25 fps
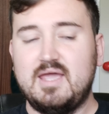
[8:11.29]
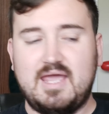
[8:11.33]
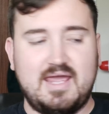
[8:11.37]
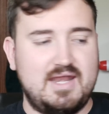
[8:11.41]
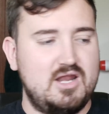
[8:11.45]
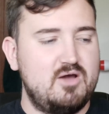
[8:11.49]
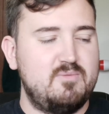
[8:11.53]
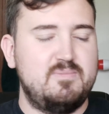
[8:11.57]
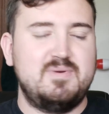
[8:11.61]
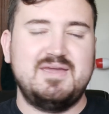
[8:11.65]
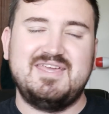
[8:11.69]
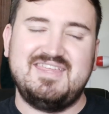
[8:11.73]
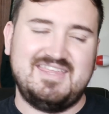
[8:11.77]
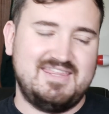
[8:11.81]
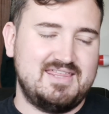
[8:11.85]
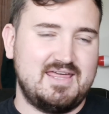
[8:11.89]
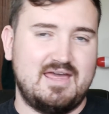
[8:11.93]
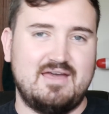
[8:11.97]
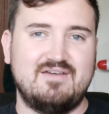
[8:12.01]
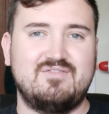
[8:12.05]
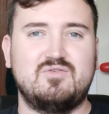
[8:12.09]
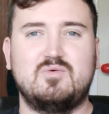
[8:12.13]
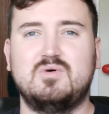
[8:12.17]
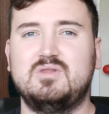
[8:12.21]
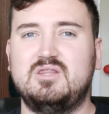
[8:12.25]
and it'll be
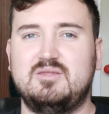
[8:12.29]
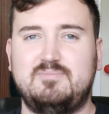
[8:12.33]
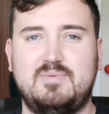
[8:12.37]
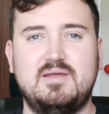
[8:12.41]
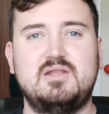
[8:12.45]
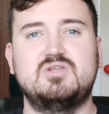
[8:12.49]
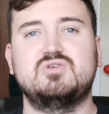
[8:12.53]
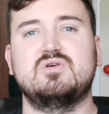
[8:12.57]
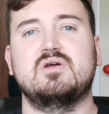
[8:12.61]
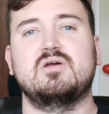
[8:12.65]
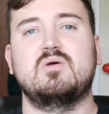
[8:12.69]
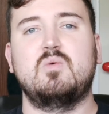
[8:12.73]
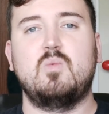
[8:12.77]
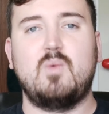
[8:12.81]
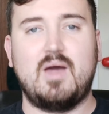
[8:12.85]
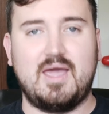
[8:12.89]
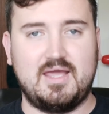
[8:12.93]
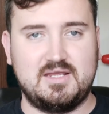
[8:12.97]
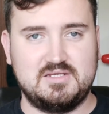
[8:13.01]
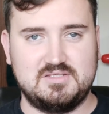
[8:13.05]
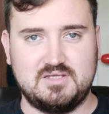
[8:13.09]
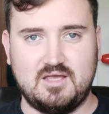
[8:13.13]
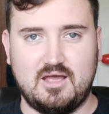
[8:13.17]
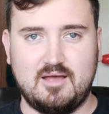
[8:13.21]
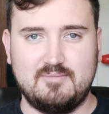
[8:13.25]
there for when the bearded dragon
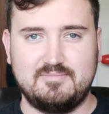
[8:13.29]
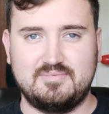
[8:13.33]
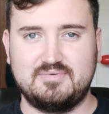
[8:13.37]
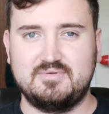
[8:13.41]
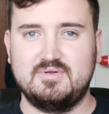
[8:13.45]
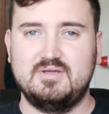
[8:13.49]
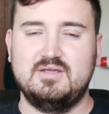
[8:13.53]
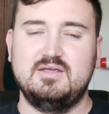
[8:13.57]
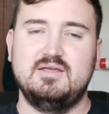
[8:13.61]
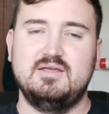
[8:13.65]
wakes up.